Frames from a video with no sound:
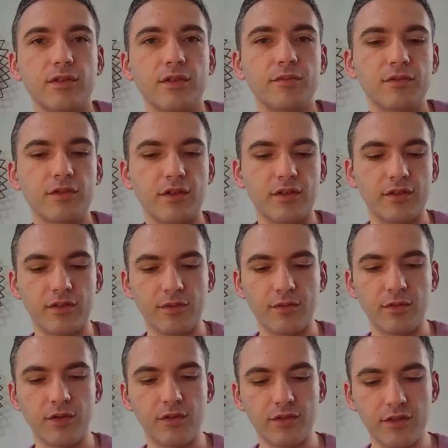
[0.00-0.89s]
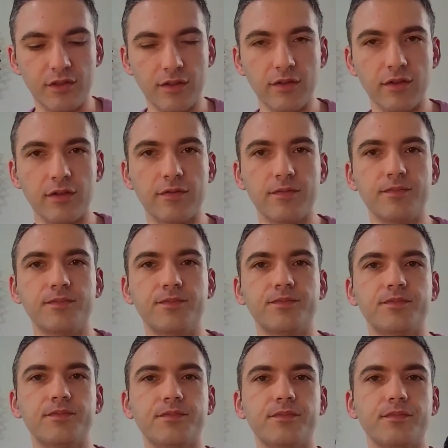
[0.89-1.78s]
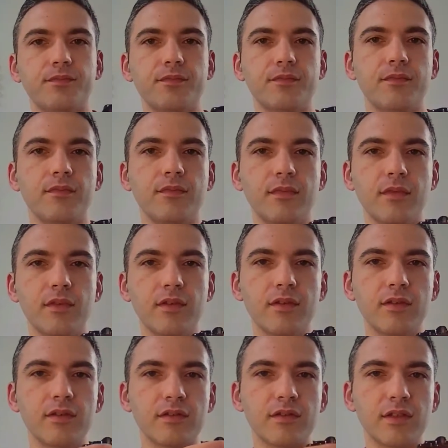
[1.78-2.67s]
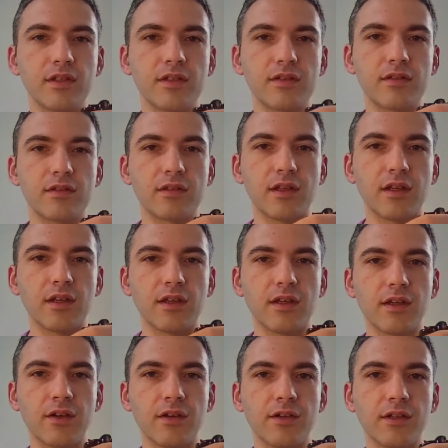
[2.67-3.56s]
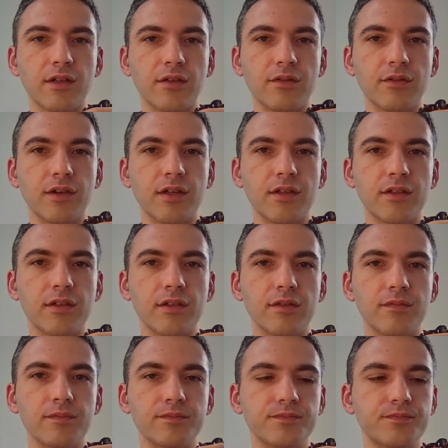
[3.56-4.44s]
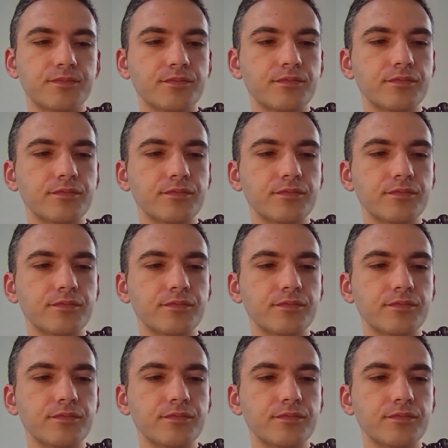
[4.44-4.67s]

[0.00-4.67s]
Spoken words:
what I'm talking about here, is this area right here.